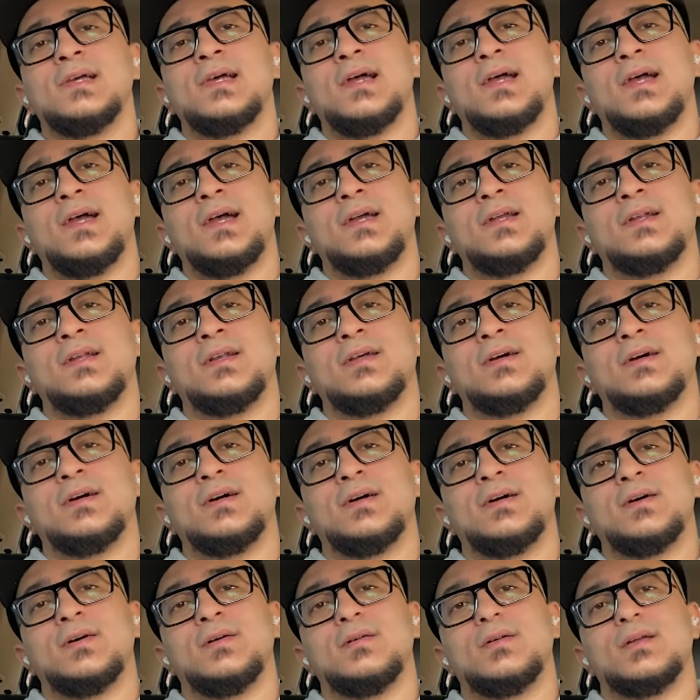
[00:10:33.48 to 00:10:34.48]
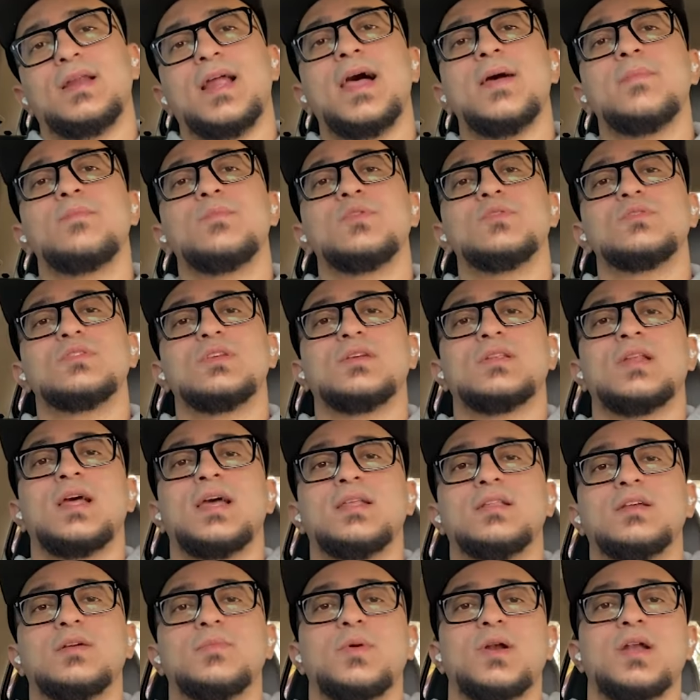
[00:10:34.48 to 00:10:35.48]
And rap music na
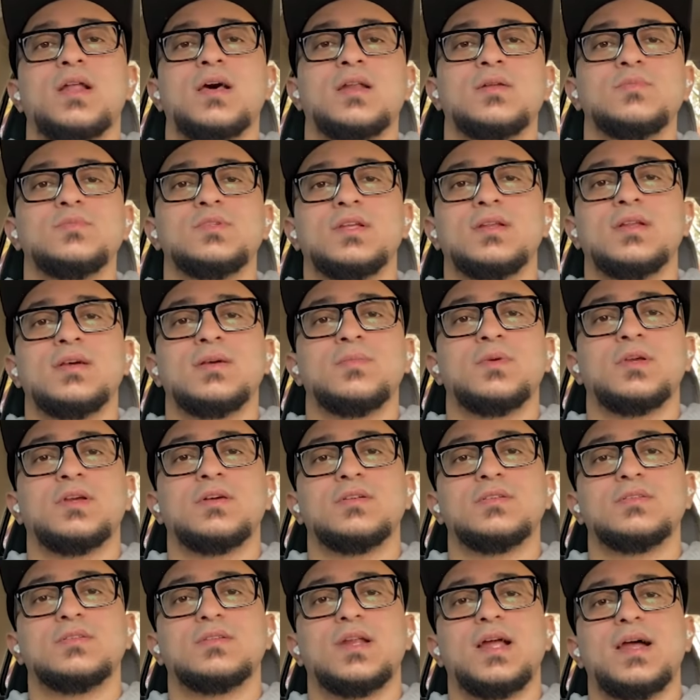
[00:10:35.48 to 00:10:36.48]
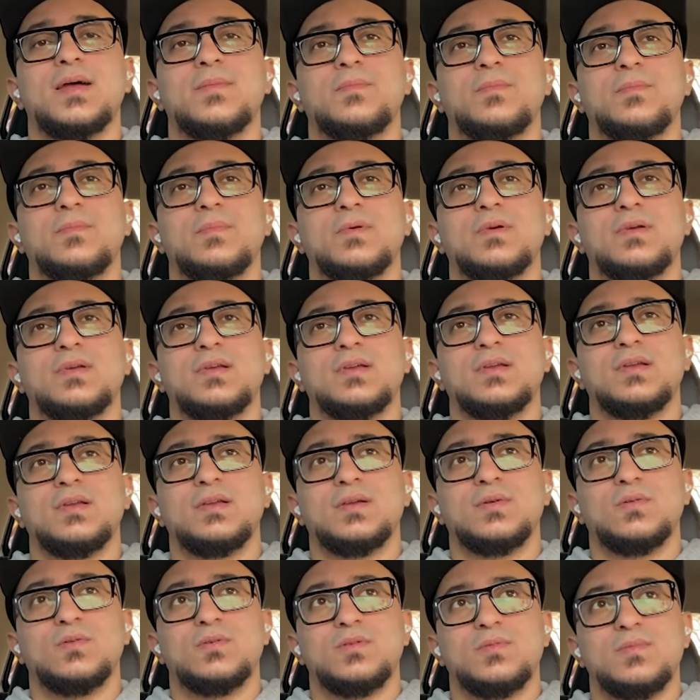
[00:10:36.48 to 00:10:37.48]
edhukku panna aarambichana because rap
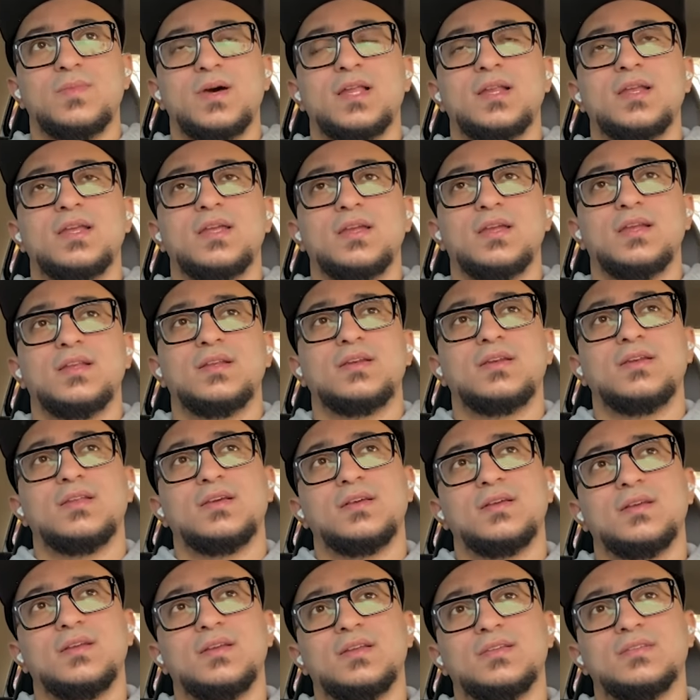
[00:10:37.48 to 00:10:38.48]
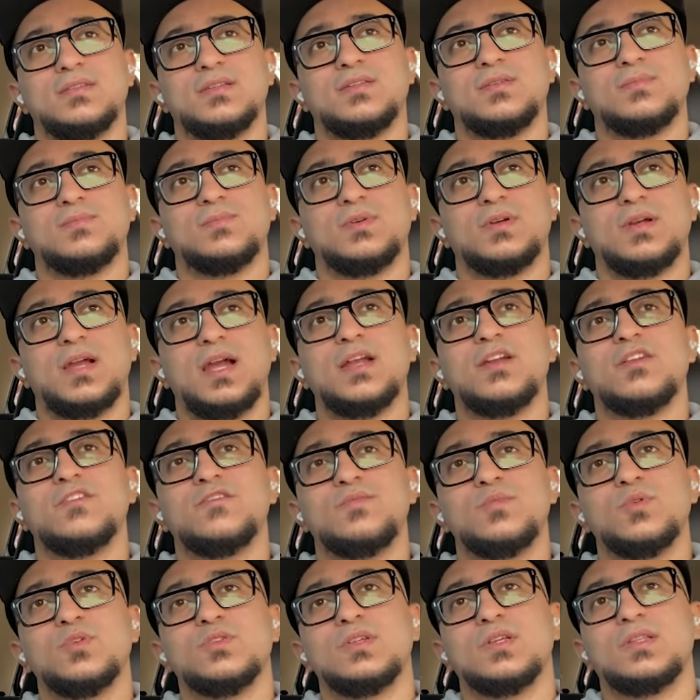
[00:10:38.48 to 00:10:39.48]
or mari it is a kind of
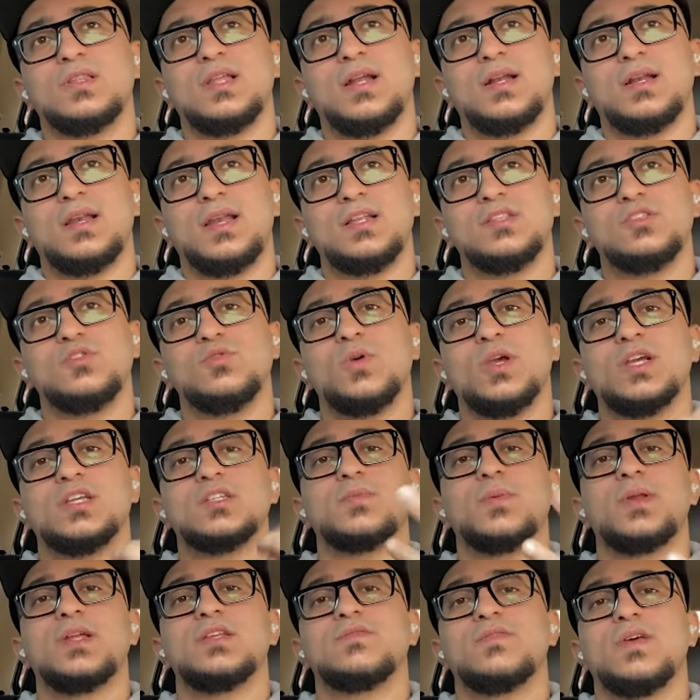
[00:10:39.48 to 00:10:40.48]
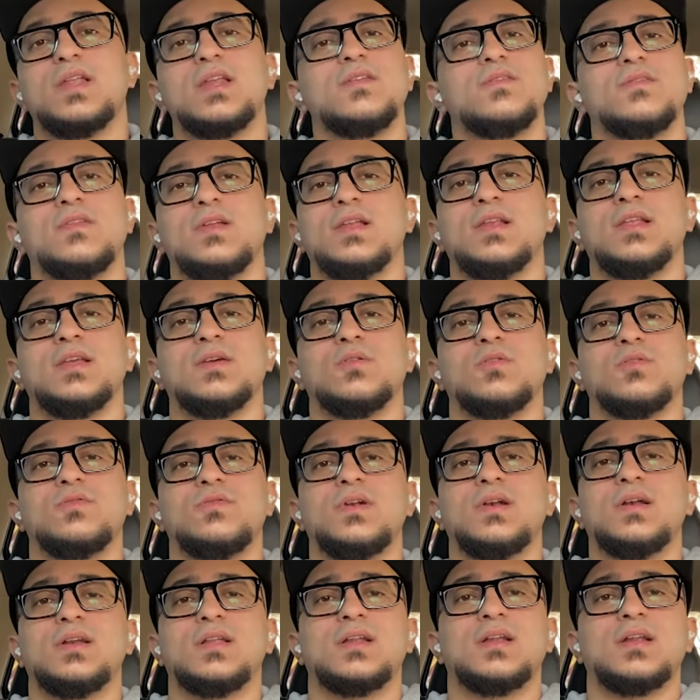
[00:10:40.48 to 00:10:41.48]
music that lets you express very freely or
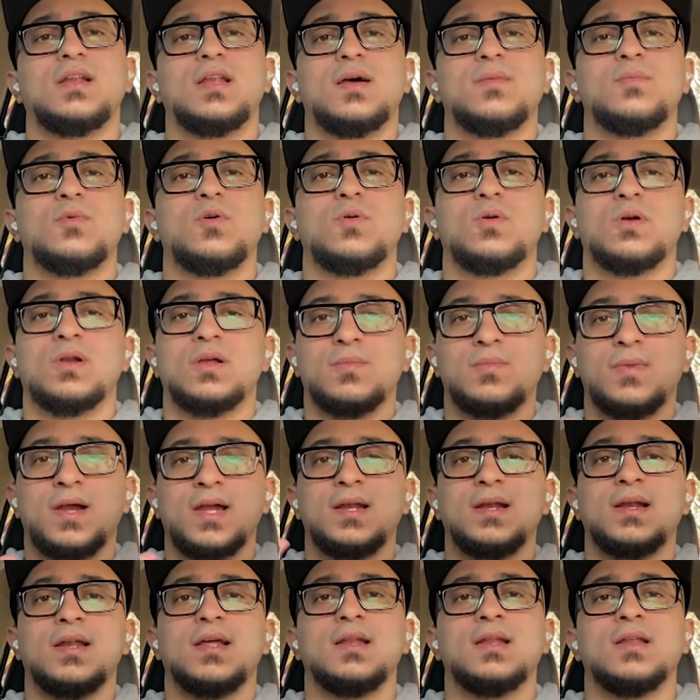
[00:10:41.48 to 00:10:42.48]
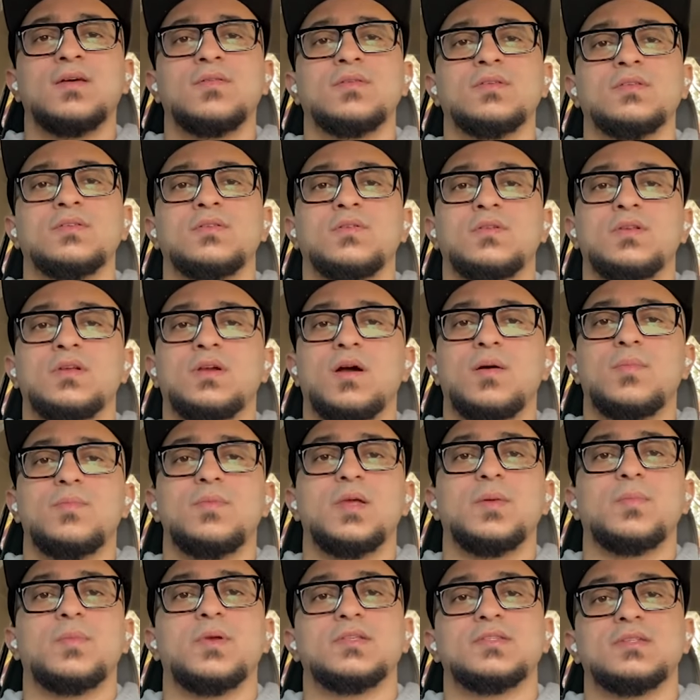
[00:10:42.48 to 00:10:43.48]
filter illama ungalku mind la enna vandhudho neenga
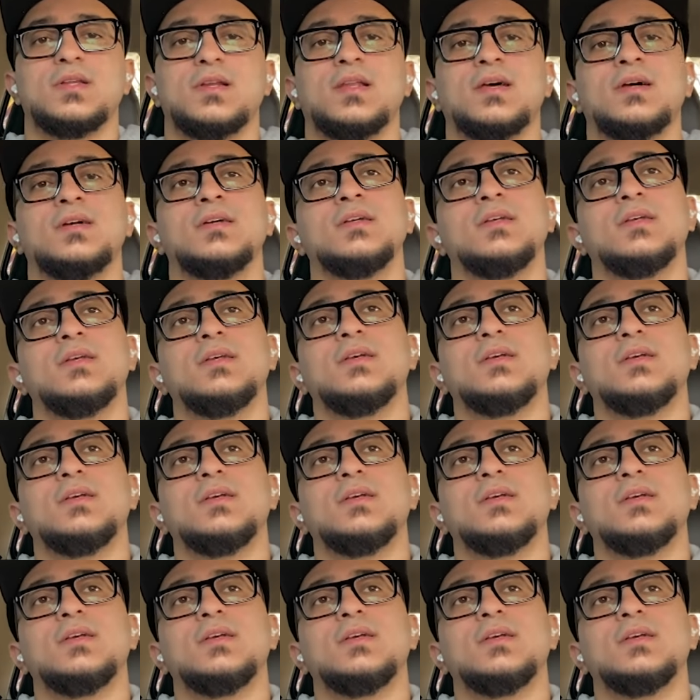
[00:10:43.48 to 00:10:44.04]
appadiye pesiralam.